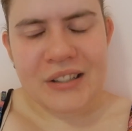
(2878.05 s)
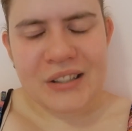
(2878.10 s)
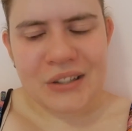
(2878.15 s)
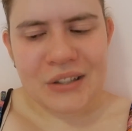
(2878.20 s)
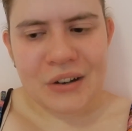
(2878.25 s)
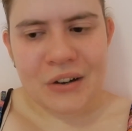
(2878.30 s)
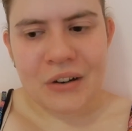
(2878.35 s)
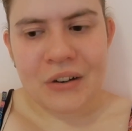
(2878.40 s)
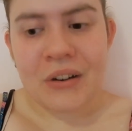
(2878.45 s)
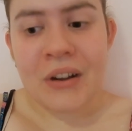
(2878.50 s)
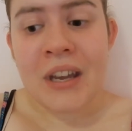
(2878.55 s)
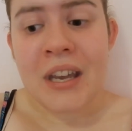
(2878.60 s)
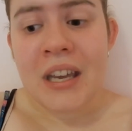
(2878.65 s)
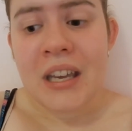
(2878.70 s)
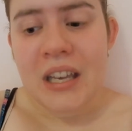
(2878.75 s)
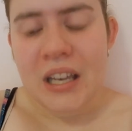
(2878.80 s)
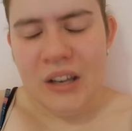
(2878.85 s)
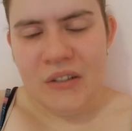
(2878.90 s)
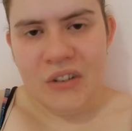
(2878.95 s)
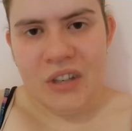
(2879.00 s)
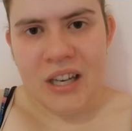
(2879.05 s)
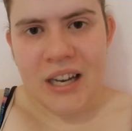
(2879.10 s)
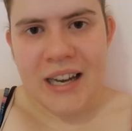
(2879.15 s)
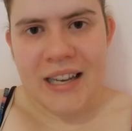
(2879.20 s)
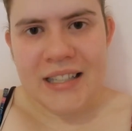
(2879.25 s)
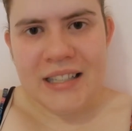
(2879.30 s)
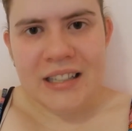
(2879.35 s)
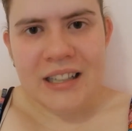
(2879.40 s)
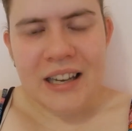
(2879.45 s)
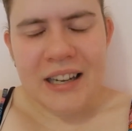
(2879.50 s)
So if you
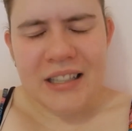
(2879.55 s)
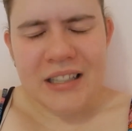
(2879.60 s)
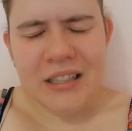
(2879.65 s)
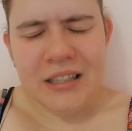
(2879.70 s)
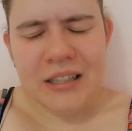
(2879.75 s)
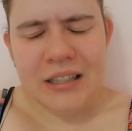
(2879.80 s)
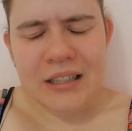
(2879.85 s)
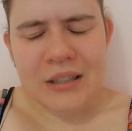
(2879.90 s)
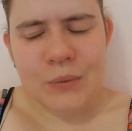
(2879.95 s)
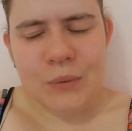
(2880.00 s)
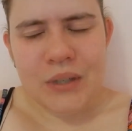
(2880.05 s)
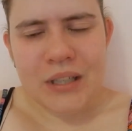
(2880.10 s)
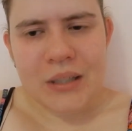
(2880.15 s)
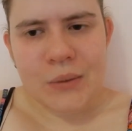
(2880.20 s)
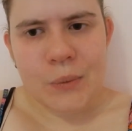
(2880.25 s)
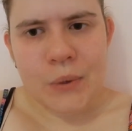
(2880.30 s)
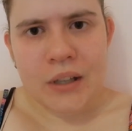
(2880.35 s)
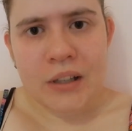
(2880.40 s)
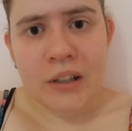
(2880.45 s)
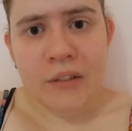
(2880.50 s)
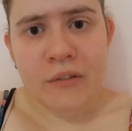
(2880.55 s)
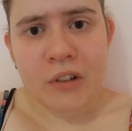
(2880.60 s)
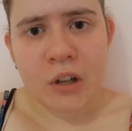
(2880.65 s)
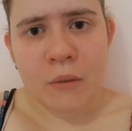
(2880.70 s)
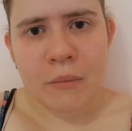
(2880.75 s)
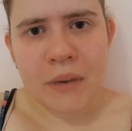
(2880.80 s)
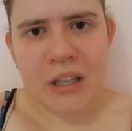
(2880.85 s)
guys liked this week's weekly vlog,